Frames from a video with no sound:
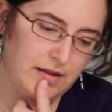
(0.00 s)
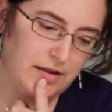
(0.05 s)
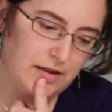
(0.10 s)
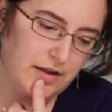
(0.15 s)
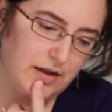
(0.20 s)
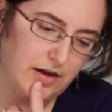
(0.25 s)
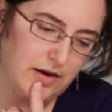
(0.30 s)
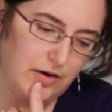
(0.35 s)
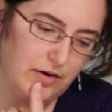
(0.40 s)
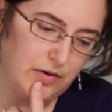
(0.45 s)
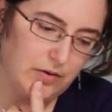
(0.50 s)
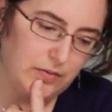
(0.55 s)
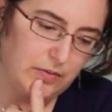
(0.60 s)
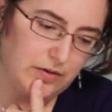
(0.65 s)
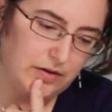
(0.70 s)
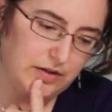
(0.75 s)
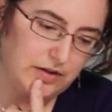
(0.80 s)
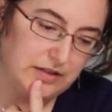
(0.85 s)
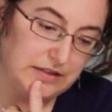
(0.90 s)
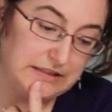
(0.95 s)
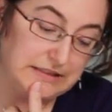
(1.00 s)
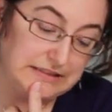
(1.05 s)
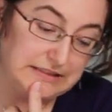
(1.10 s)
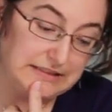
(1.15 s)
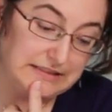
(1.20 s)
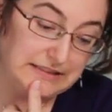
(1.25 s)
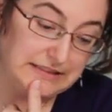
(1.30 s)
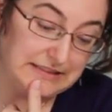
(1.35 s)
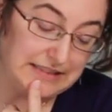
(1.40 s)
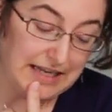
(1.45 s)
Now,
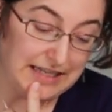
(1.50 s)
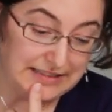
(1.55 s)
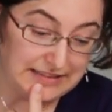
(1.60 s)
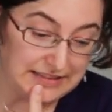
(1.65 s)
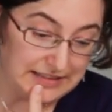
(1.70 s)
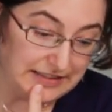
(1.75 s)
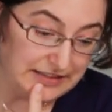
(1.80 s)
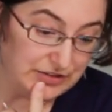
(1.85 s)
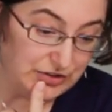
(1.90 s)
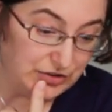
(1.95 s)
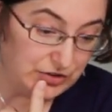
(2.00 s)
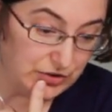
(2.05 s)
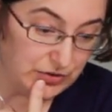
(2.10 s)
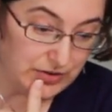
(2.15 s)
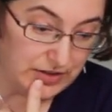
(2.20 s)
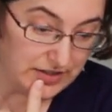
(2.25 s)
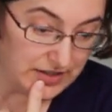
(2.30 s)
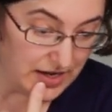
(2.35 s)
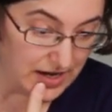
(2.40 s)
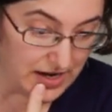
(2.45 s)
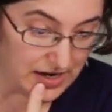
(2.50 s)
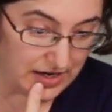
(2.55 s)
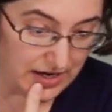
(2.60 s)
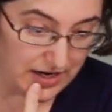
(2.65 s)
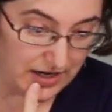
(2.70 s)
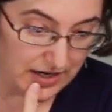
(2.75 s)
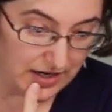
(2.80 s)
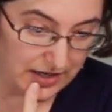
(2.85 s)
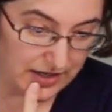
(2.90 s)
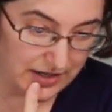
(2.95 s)
that's answer choice A.
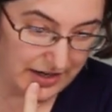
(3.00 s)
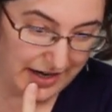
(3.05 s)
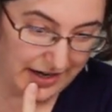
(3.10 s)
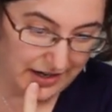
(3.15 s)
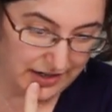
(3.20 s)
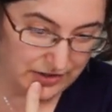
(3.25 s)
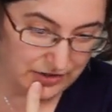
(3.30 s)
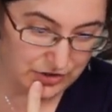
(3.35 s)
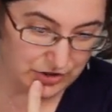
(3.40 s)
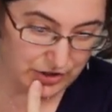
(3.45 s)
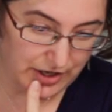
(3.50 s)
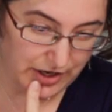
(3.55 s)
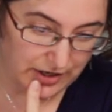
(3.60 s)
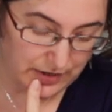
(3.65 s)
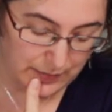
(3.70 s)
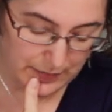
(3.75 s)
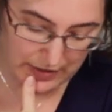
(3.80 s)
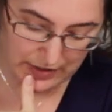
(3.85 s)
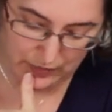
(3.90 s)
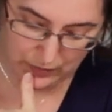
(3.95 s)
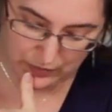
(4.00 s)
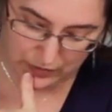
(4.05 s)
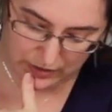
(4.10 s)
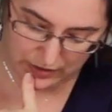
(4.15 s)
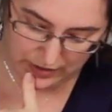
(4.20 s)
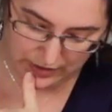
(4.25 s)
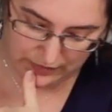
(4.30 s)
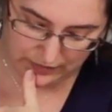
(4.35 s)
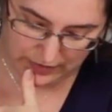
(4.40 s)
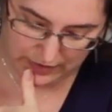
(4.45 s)
And I can check my
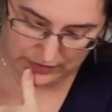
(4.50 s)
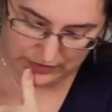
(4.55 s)
work if I